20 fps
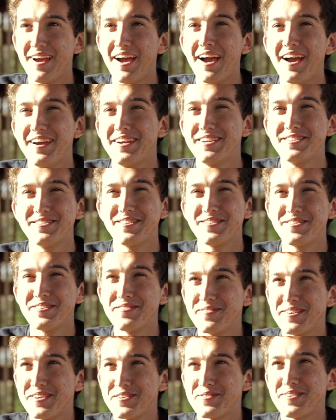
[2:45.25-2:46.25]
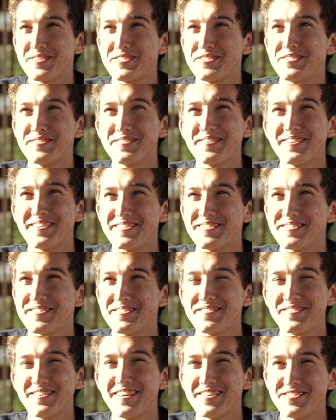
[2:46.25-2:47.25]
I love that question because
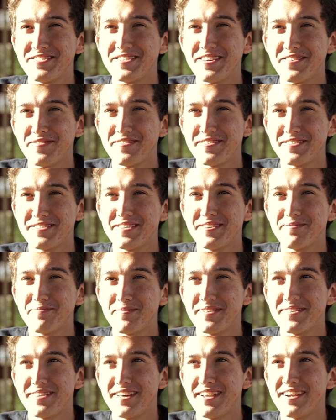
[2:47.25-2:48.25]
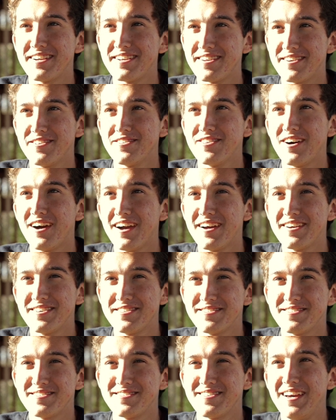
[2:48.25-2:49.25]
that's definitely something that I get a lot.
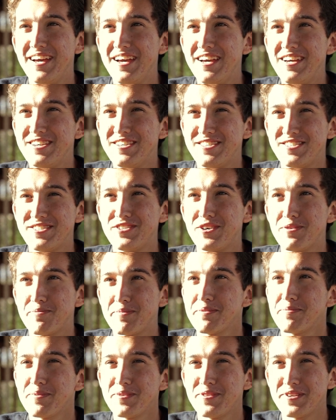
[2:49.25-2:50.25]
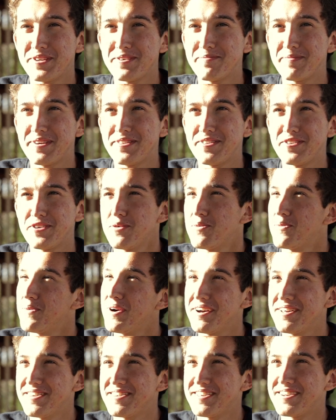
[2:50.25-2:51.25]
Is people look at me and they go,
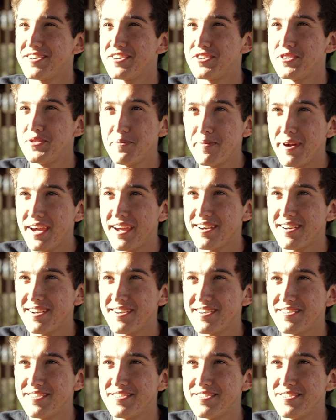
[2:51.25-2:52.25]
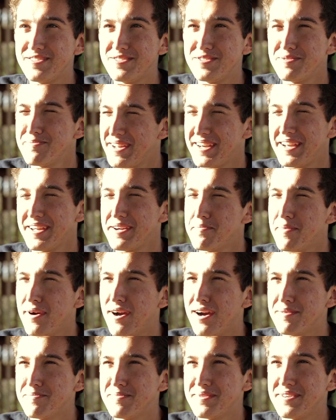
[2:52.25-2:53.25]
"What? Like you make hip
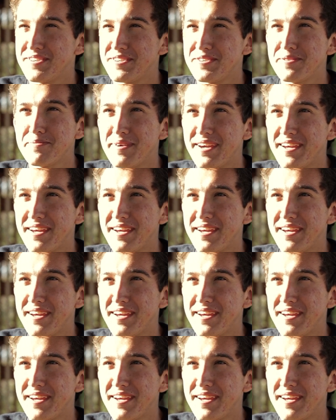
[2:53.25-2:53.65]
hop? Like you